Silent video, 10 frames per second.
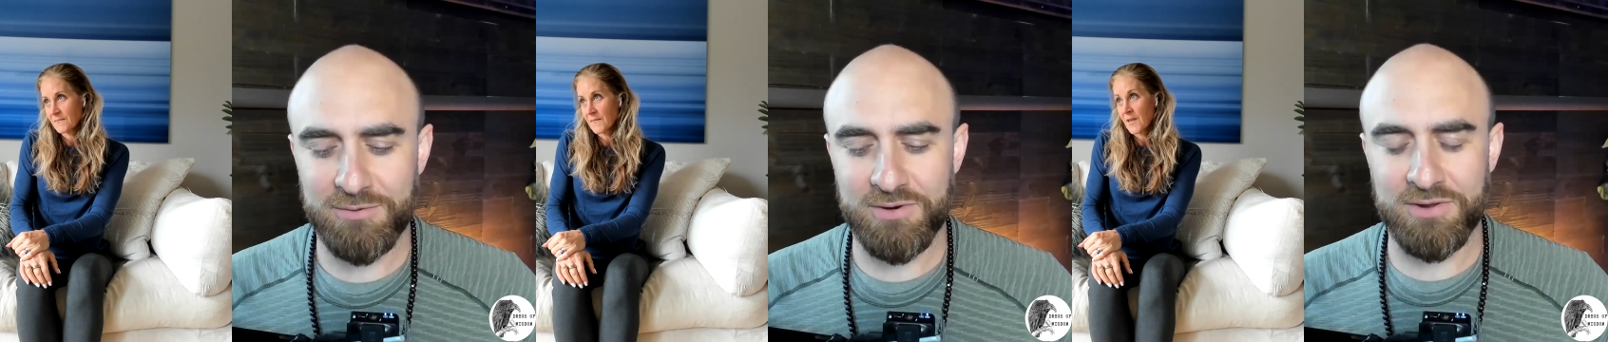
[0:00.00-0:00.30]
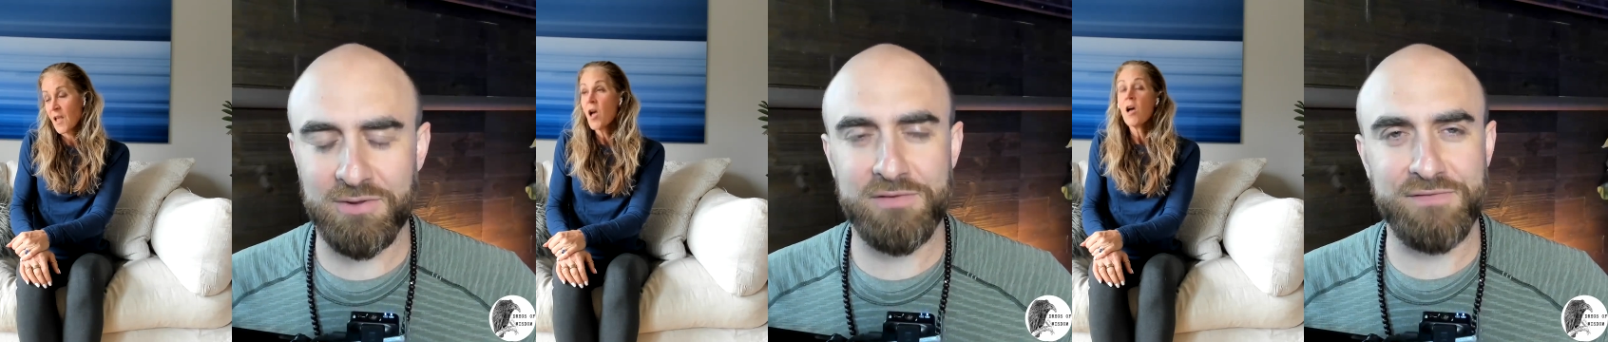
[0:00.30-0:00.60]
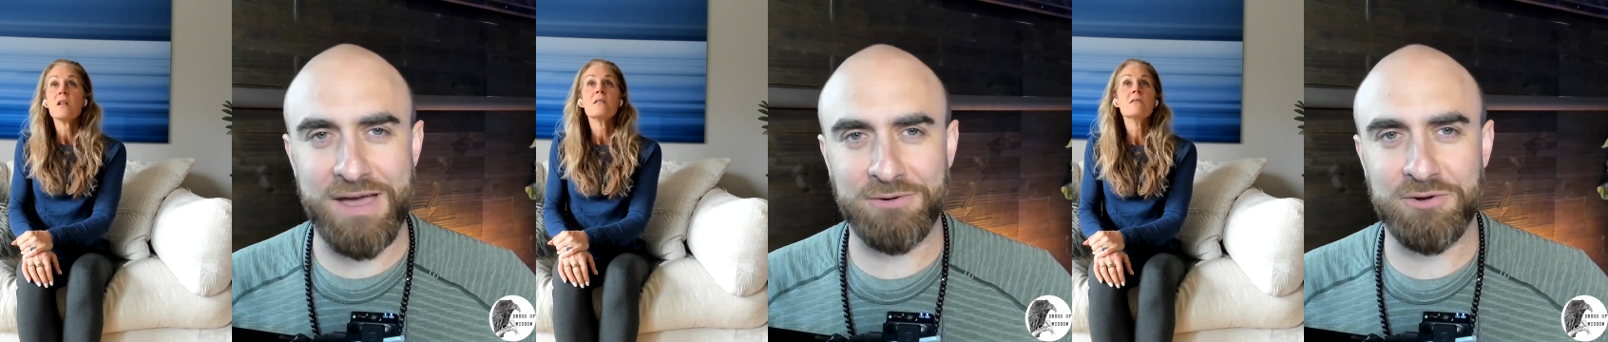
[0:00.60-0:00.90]
Speaker 1: Are you the
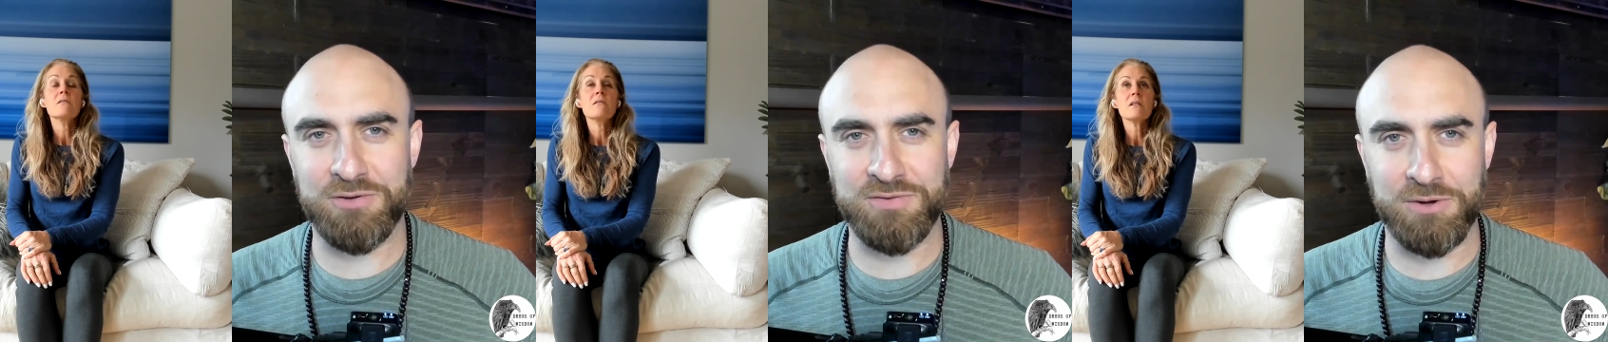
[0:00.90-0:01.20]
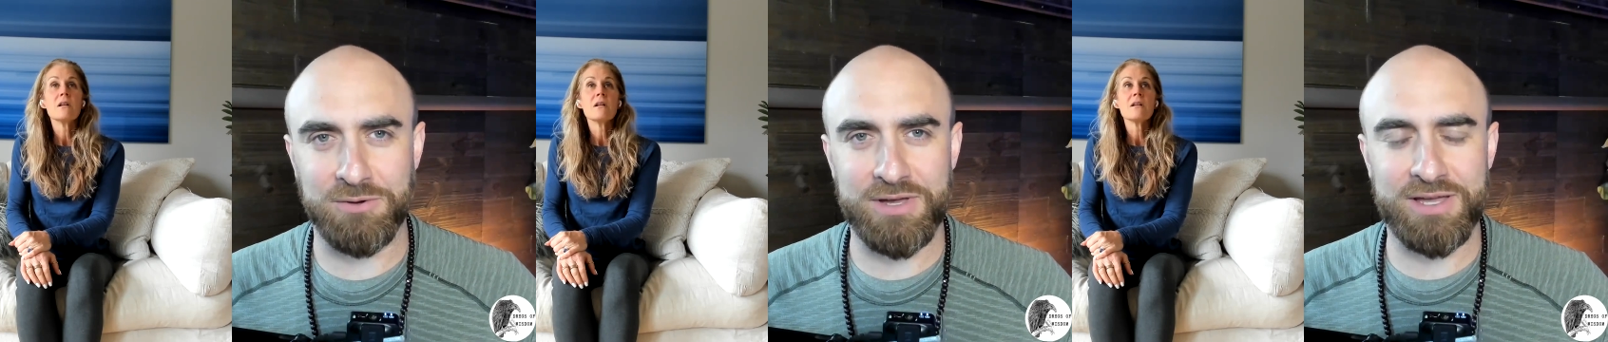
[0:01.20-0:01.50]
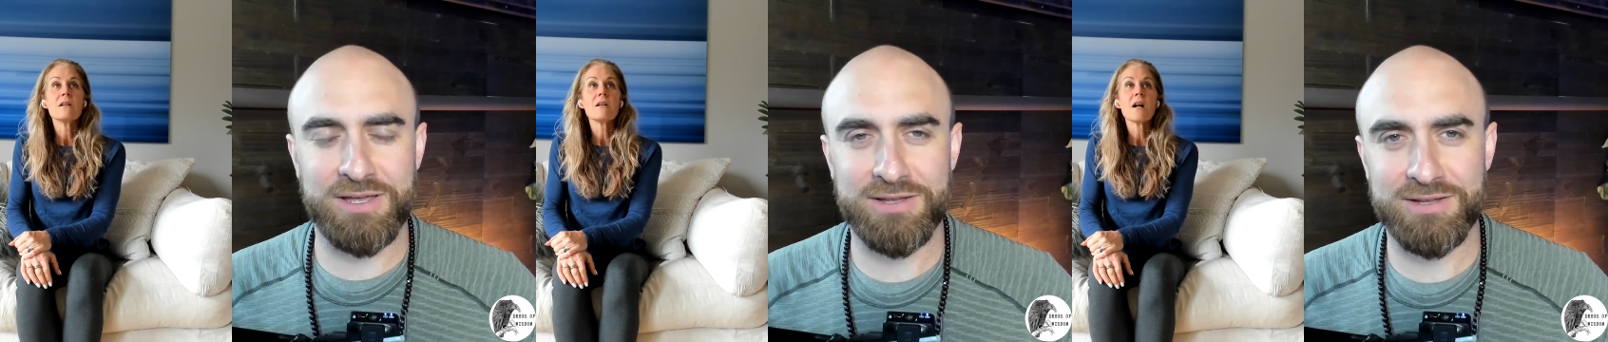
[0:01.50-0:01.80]
founder of Doga?
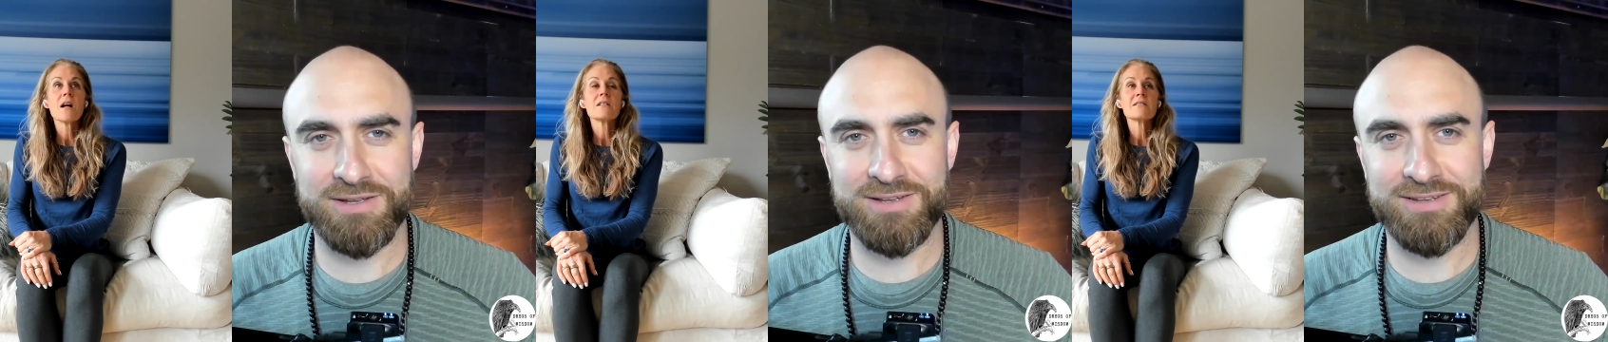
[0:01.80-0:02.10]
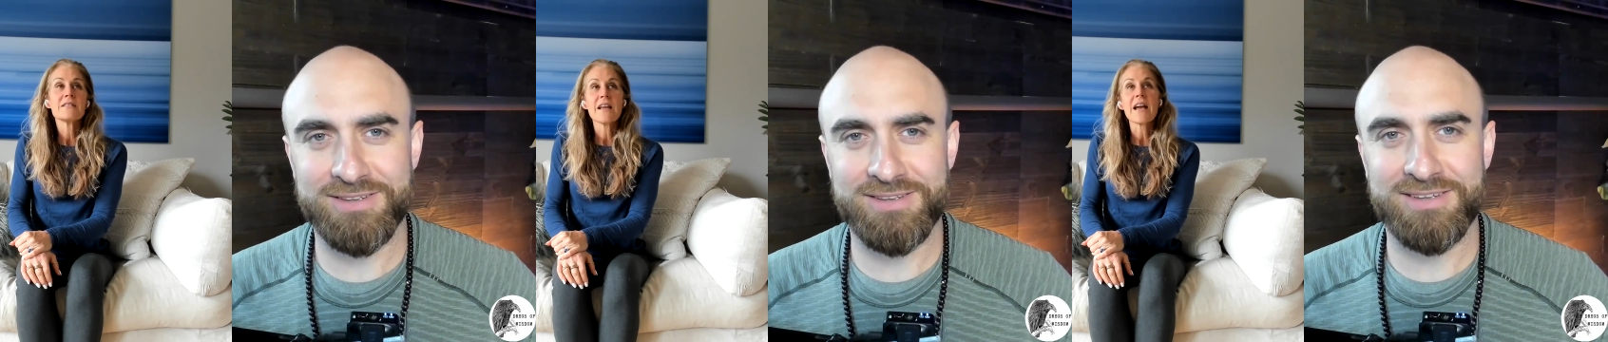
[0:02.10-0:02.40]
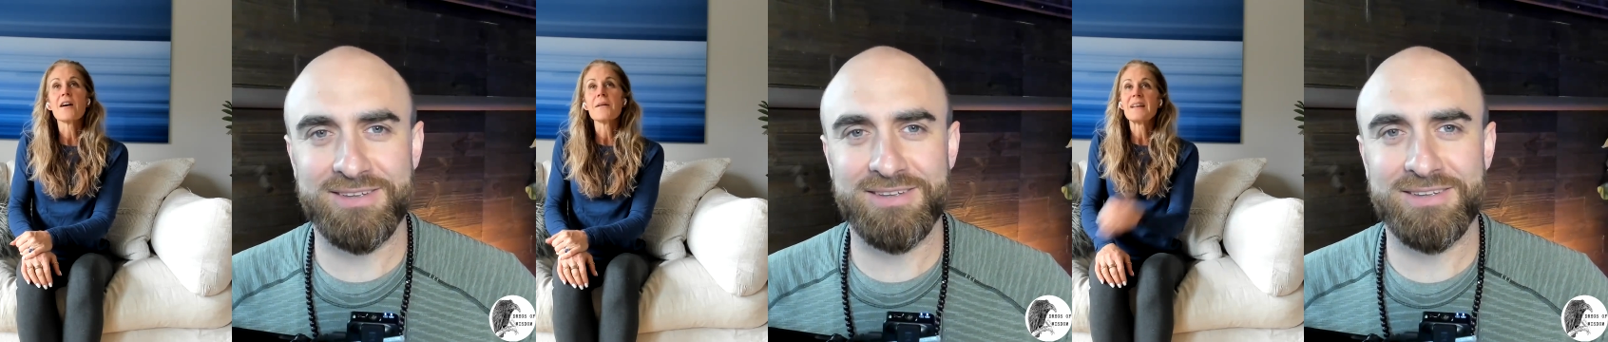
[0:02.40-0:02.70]

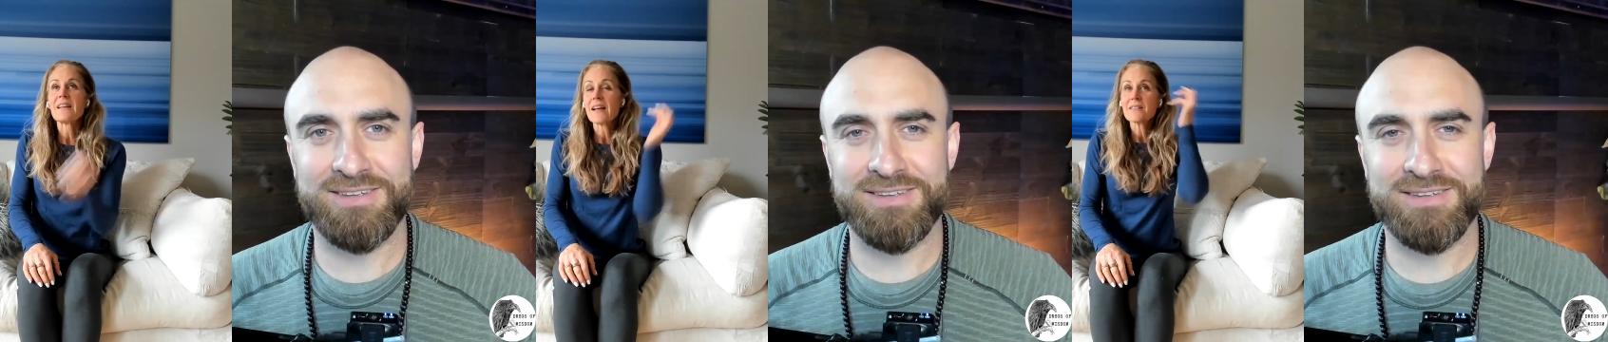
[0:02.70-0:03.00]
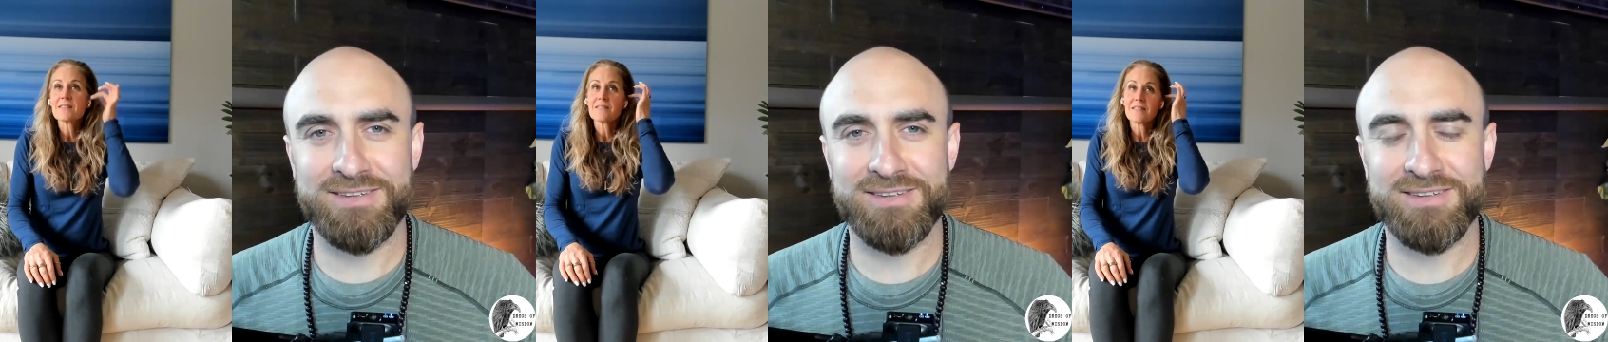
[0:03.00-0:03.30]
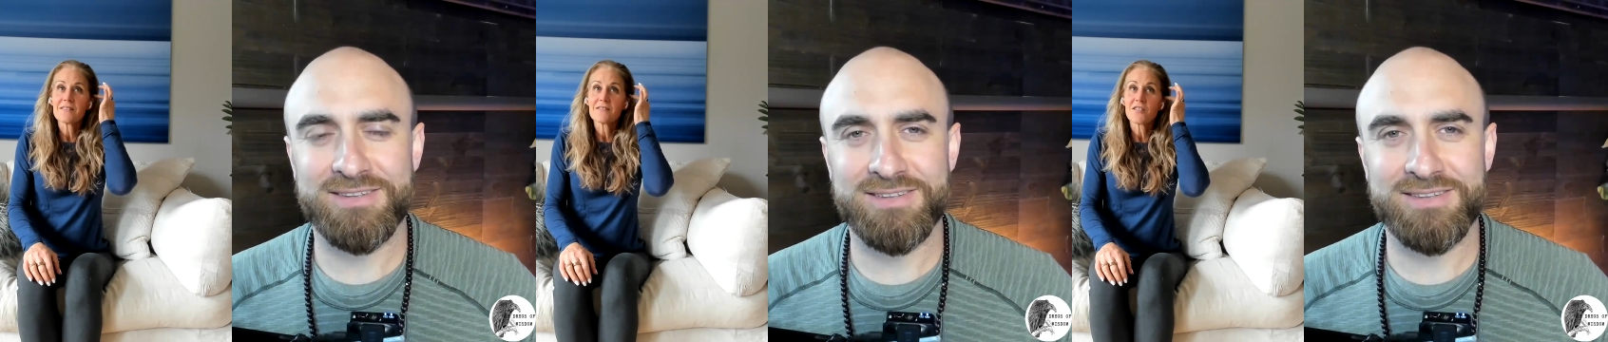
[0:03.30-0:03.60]
Speaker 2: Yeah, I mean, that is
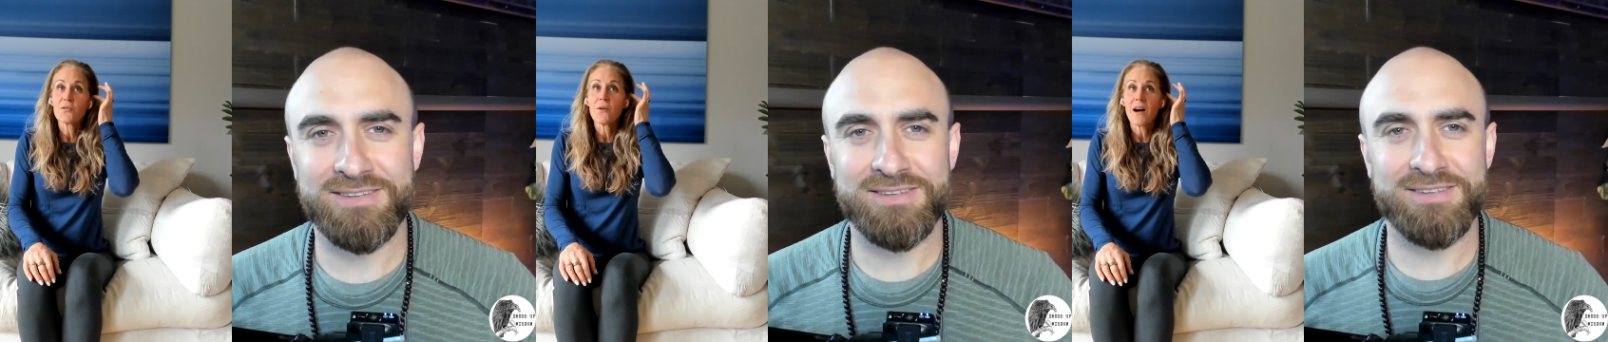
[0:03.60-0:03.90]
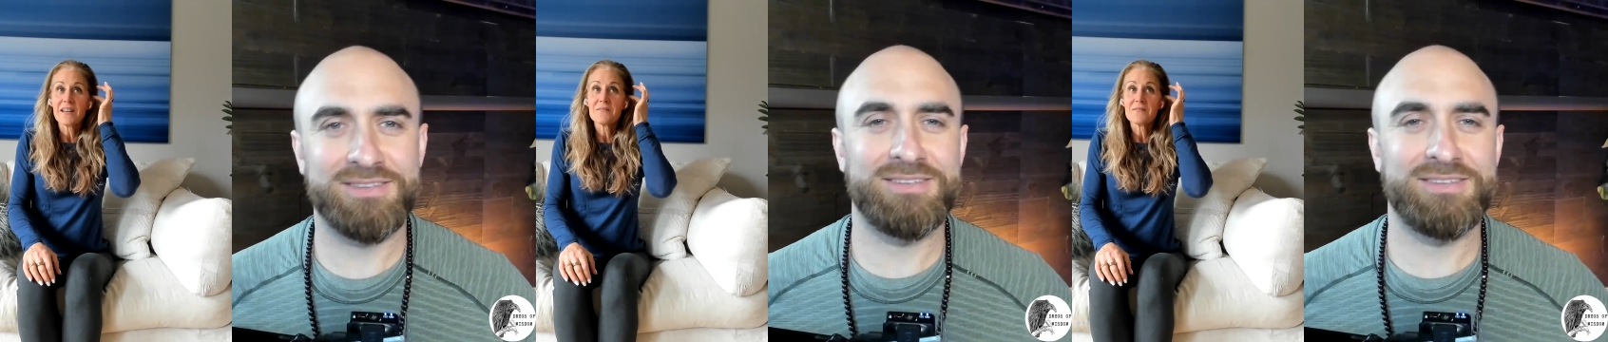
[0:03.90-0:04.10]
the, so I